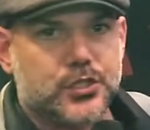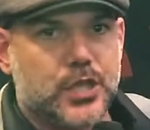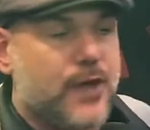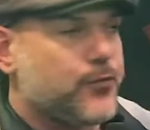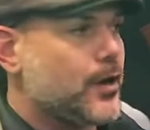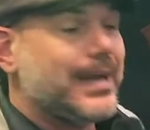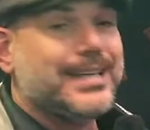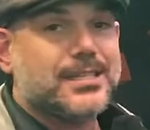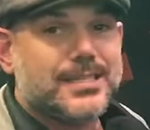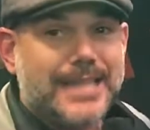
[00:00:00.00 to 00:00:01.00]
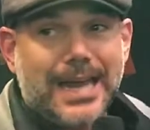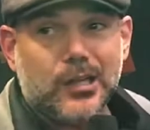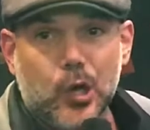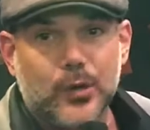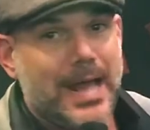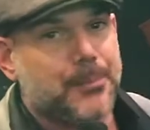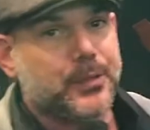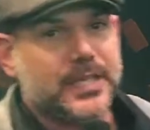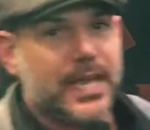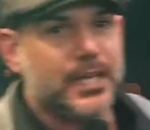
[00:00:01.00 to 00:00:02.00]
software. It is a standalone
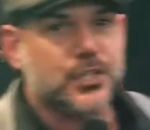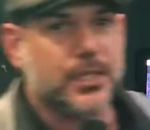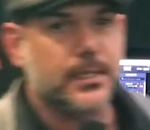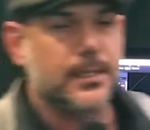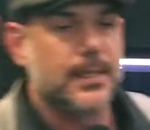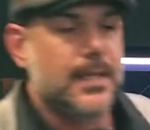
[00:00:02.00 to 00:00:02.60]
application.